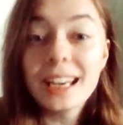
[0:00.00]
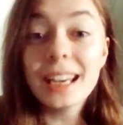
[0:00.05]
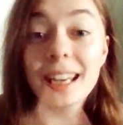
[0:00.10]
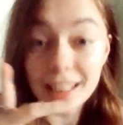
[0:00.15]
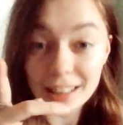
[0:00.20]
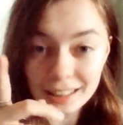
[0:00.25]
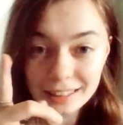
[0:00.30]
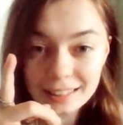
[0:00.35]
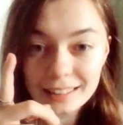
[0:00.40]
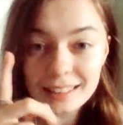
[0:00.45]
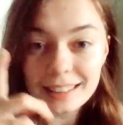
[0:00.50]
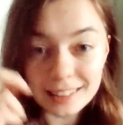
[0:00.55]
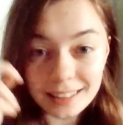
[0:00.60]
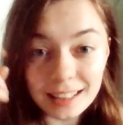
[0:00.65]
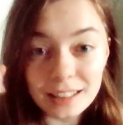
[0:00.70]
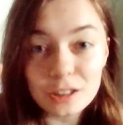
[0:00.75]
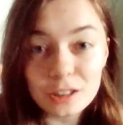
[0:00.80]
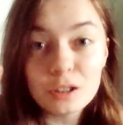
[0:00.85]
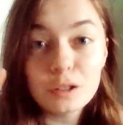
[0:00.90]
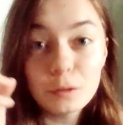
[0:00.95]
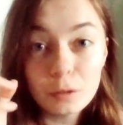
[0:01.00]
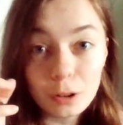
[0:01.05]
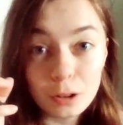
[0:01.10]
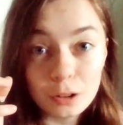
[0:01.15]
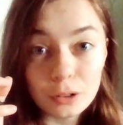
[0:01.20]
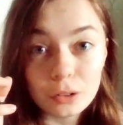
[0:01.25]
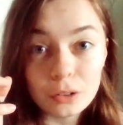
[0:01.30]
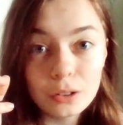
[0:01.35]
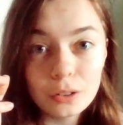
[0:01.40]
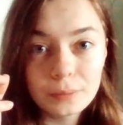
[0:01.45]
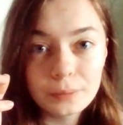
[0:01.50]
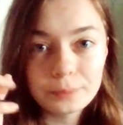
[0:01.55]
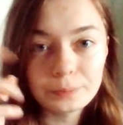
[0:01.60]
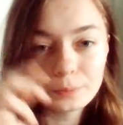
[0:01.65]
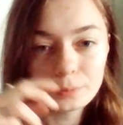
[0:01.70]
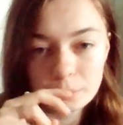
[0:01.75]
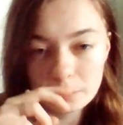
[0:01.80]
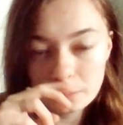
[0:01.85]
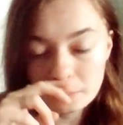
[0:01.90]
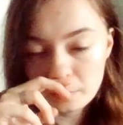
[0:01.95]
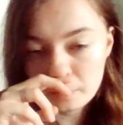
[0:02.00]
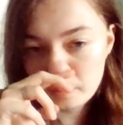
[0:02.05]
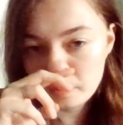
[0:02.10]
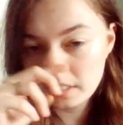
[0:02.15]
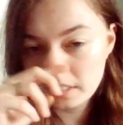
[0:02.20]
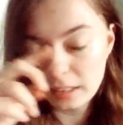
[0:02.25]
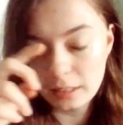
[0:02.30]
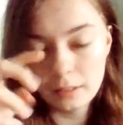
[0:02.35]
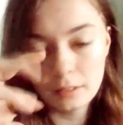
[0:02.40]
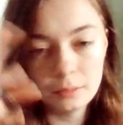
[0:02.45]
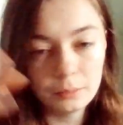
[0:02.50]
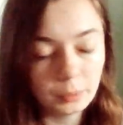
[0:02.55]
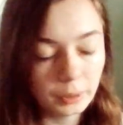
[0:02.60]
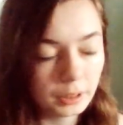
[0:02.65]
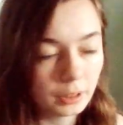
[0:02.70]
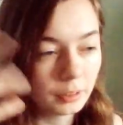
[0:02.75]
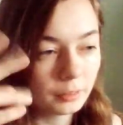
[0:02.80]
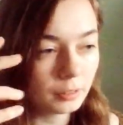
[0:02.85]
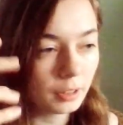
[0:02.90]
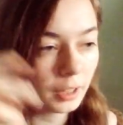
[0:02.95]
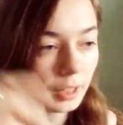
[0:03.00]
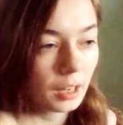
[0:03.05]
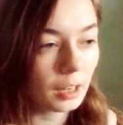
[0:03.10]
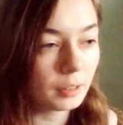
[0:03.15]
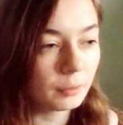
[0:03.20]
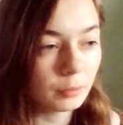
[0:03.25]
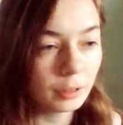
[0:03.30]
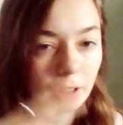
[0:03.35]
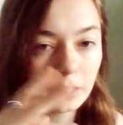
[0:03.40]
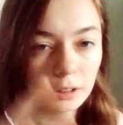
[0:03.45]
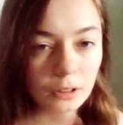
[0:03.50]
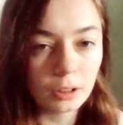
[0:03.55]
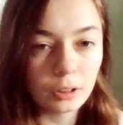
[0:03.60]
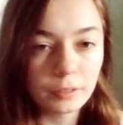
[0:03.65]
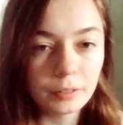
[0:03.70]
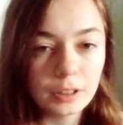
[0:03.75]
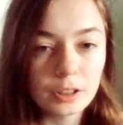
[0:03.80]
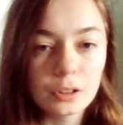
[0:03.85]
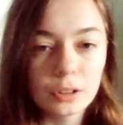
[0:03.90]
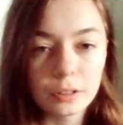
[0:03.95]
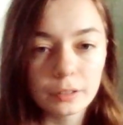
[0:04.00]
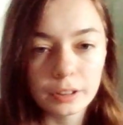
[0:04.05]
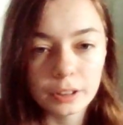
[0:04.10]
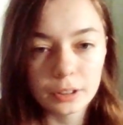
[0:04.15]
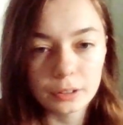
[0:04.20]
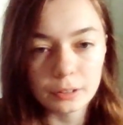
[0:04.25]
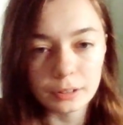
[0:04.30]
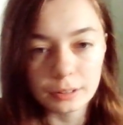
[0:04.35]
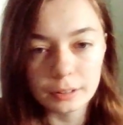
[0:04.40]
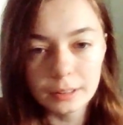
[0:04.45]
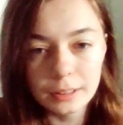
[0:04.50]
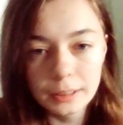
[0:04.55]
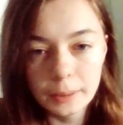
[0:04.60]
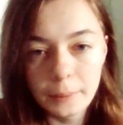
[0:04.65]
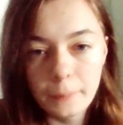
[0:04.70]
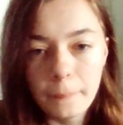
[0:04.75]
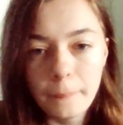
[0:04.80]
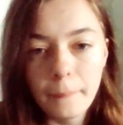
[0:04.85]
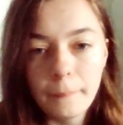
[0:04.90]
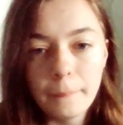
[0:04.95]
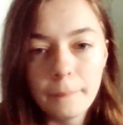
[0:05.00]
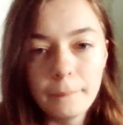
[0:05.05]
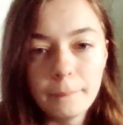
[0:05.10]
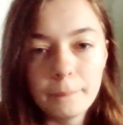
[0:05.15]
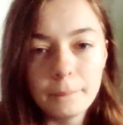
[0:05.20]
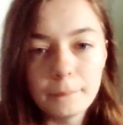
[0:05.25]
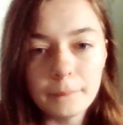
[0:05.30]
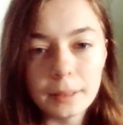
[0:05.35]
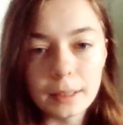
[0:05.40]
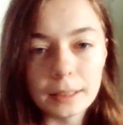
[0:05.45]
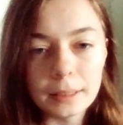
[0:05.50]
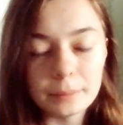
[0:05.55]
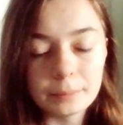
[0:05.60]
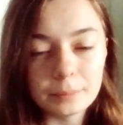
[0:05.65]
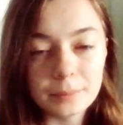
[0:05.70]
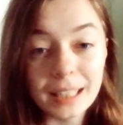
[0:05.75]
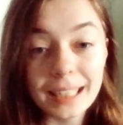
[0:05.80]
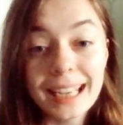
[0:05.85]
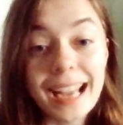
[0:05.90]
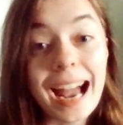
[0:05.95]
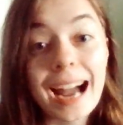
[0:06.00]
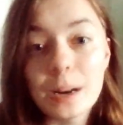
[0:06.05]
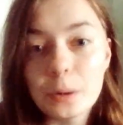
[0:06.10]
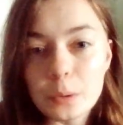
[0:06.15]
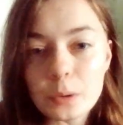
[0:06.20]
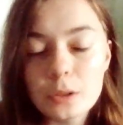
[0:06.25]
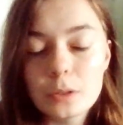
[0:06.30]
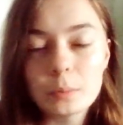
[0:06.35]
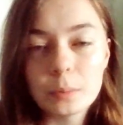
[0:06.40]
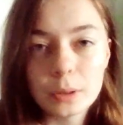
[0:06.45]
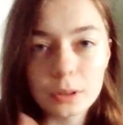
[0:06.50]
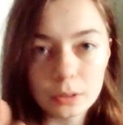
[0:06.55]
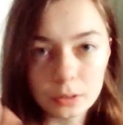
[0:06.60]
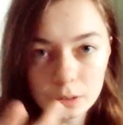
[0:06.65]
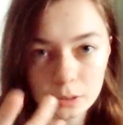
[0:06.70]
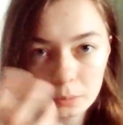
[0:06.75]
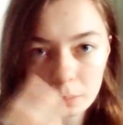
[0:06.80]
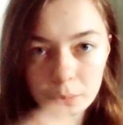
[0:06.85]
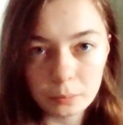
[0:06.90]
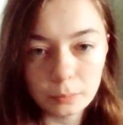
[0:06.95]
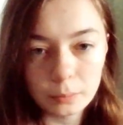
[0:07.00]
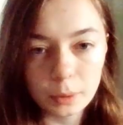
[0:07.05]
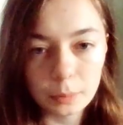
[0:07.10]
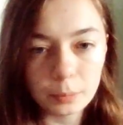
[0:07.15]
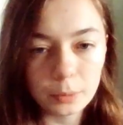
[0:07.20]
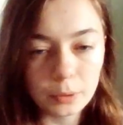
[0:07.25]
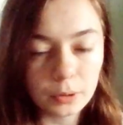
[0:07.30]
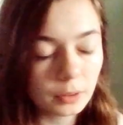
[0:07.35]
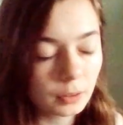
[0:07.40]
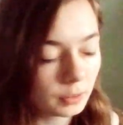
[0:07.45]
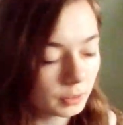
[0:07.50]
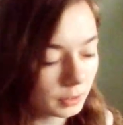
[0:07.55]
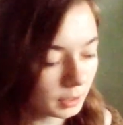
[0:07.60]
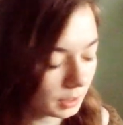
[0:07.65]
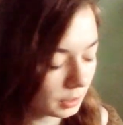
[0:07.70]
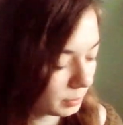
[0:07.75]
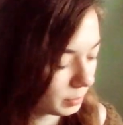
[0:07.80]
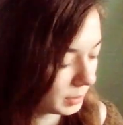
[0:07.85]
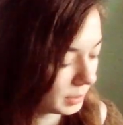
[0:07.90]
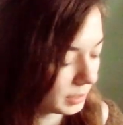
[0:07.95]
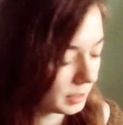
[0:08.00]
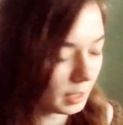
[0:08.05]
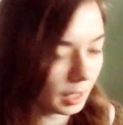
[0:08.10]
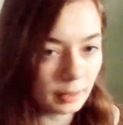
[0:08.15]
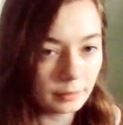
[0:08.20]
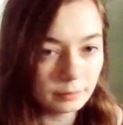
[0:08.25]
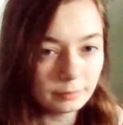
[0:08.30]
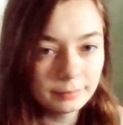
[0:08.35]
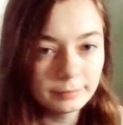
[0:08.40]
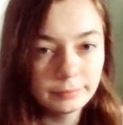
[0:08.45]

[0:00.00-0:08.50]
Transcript: It's his fault. When I write, I read a lot of historical accounts because my books tend to be set.